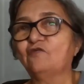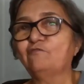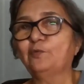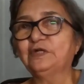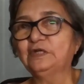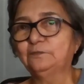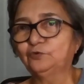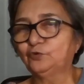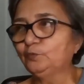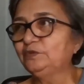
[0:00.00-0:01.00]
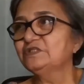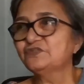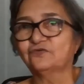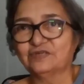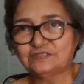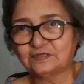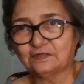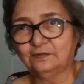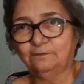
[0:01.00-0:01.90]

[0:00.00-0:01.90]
of putting you through this risk,